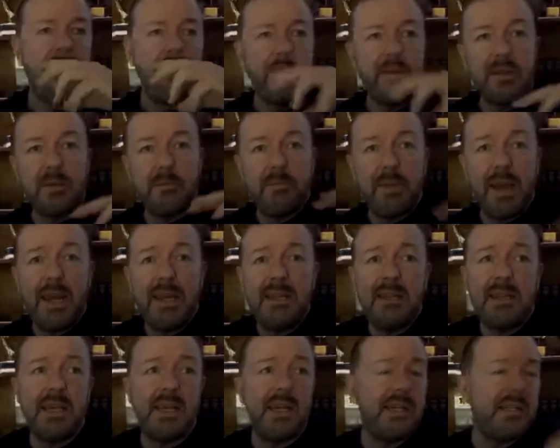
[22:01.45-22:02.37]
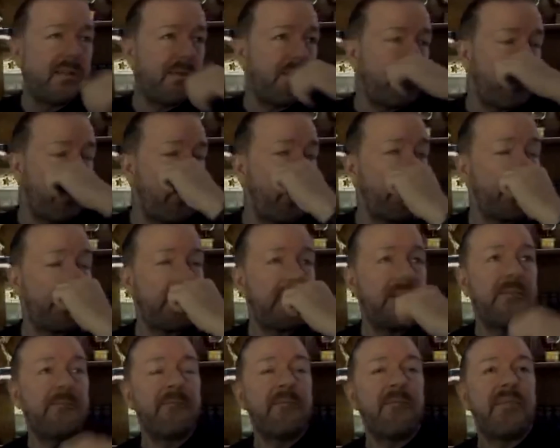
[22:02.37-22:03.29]
But the main thing is, of
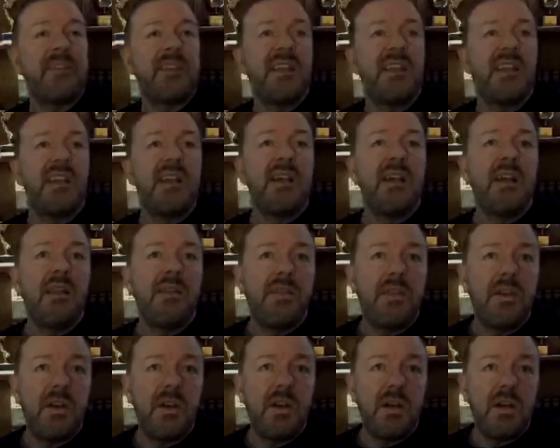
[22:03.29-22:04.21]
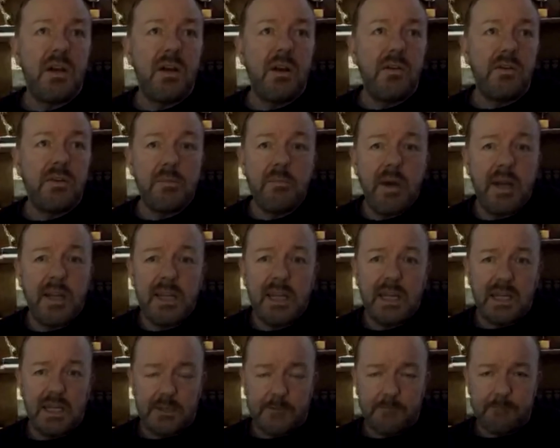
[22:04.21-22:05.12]
course, the
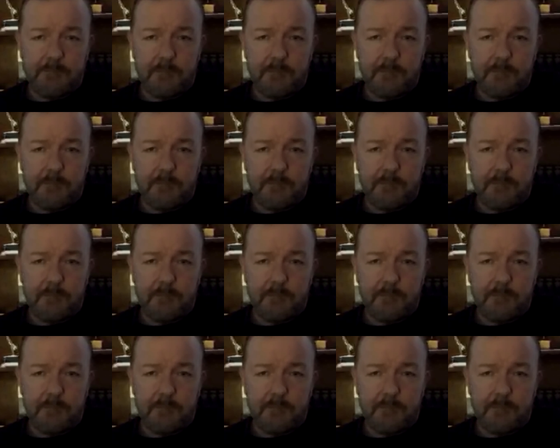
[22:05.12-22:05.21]
money.